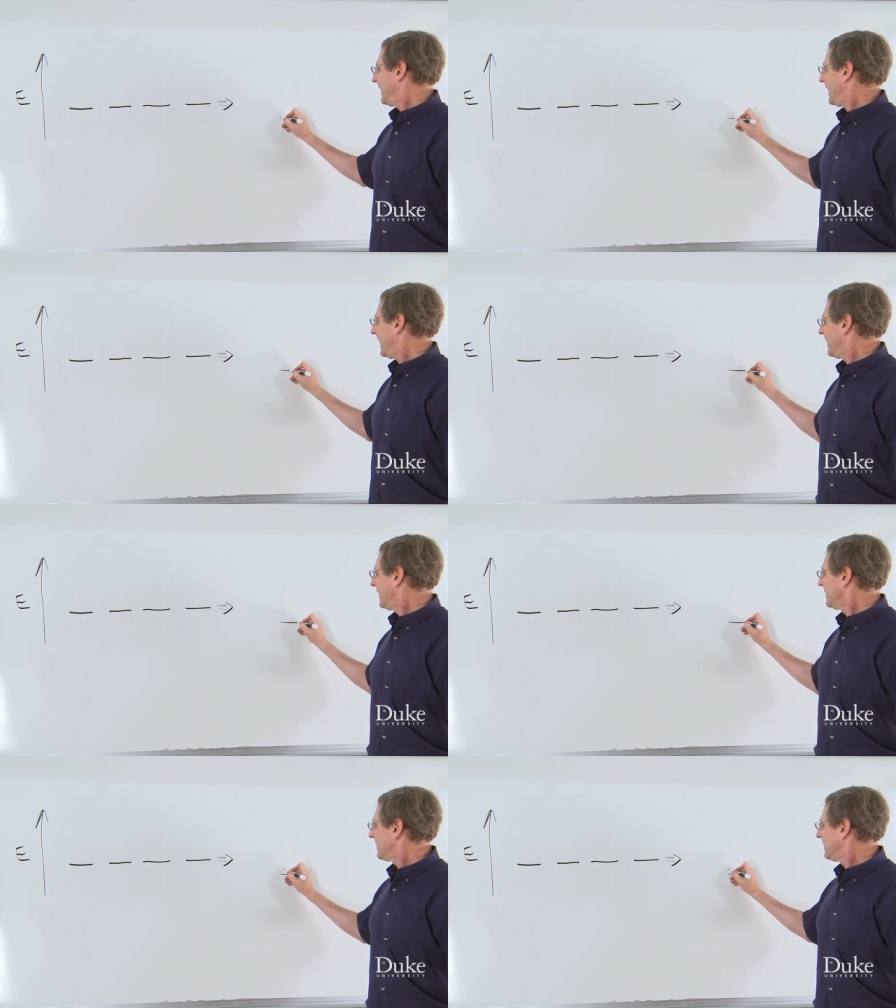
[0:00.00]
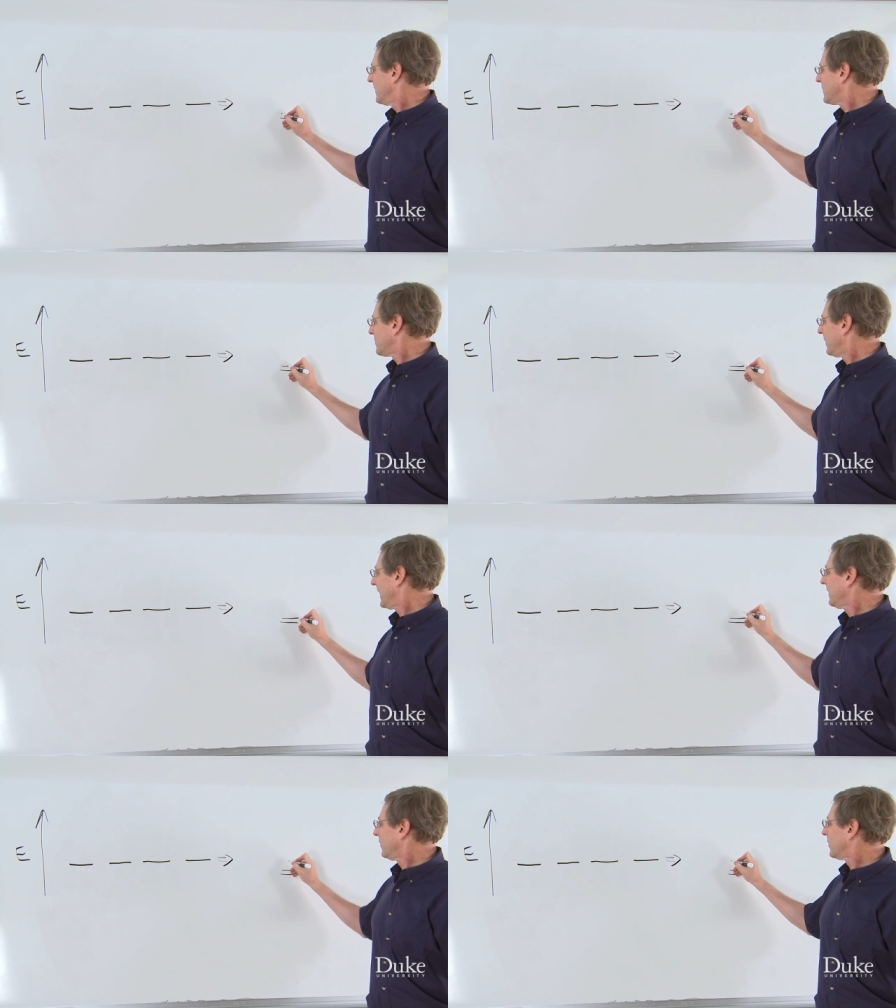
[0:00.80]
And those
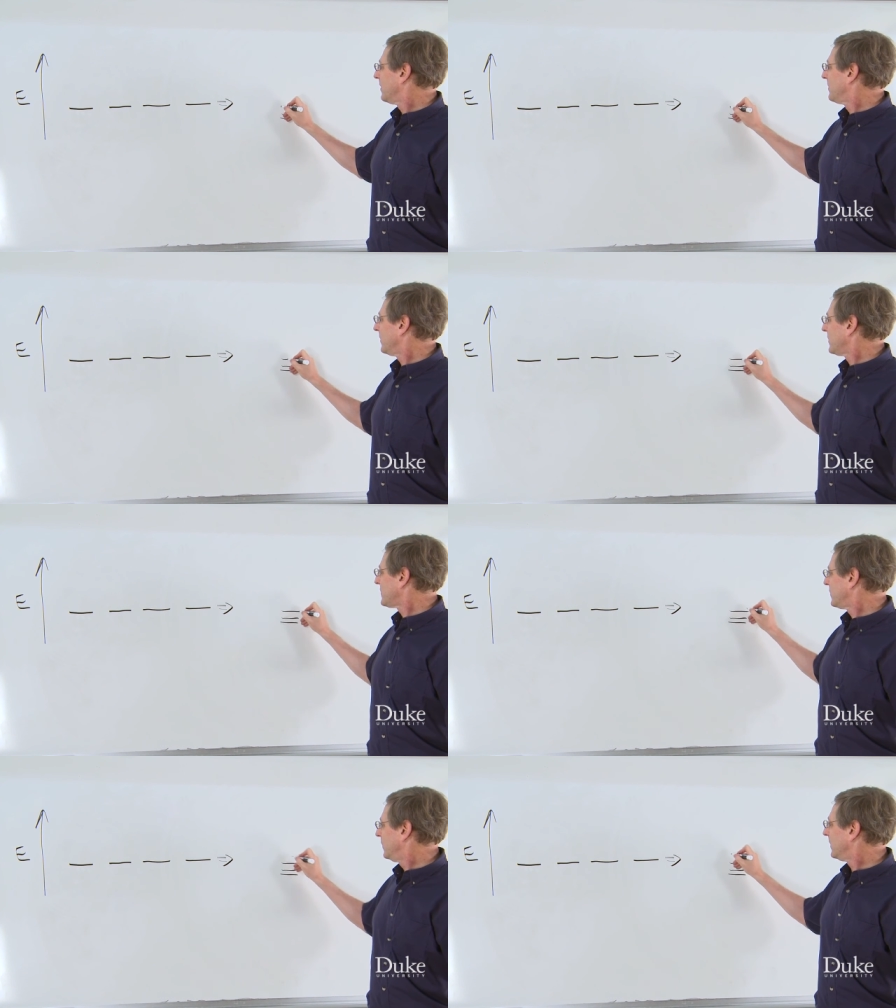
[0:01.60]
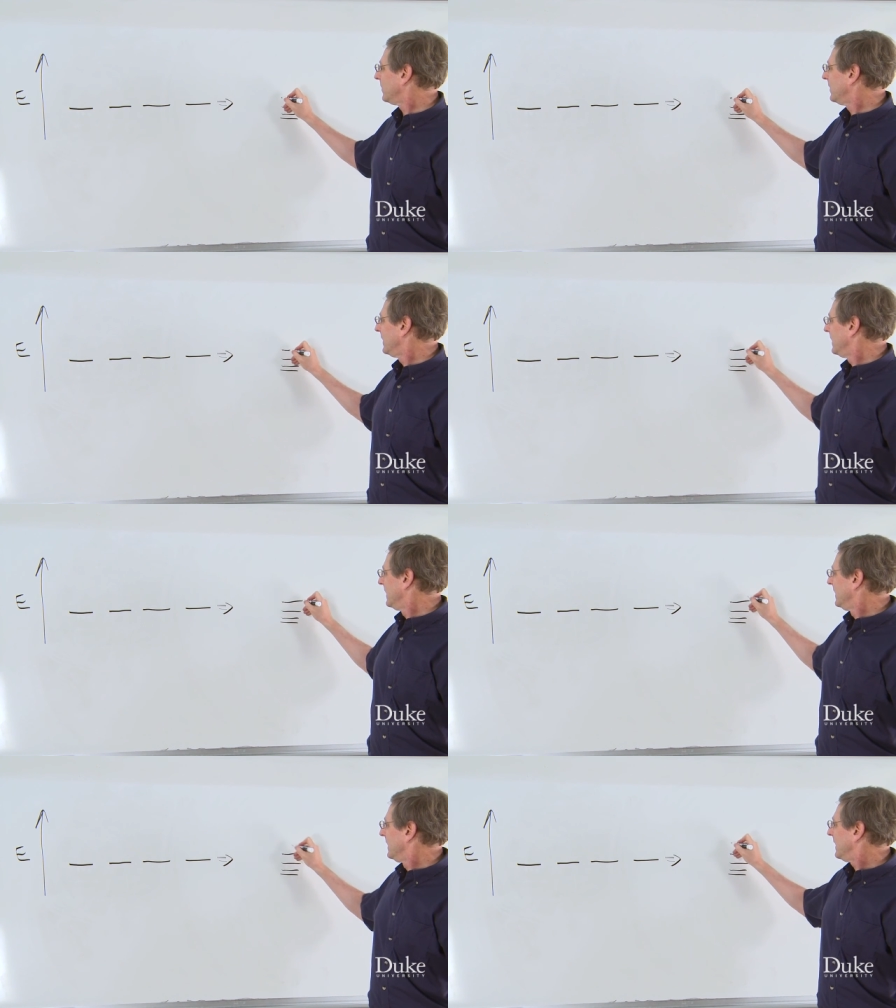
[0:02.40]
molecular orbitals will
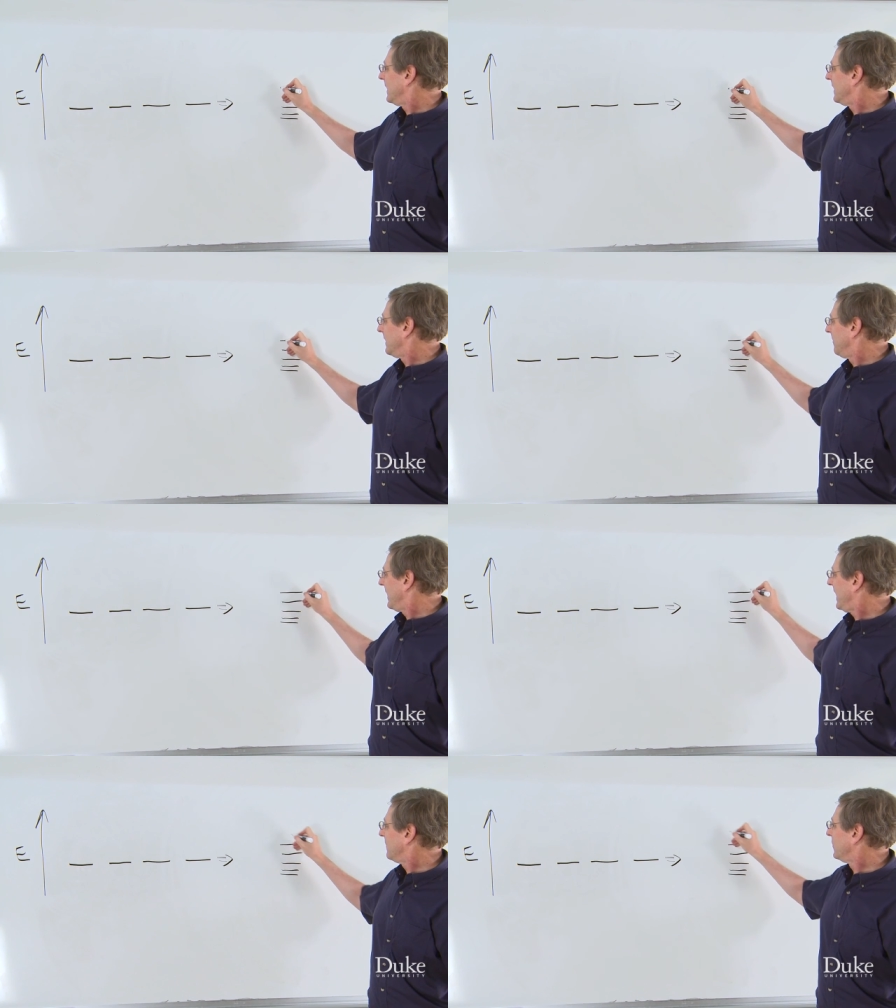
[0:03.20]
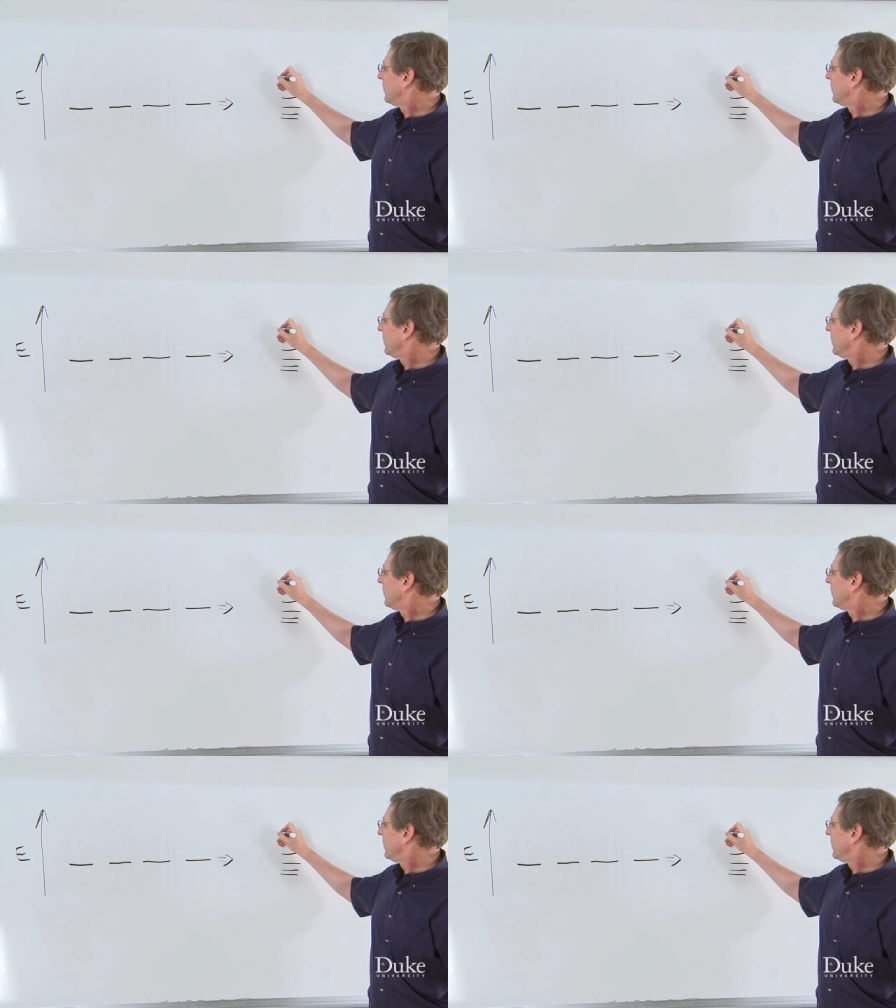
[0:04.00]
have a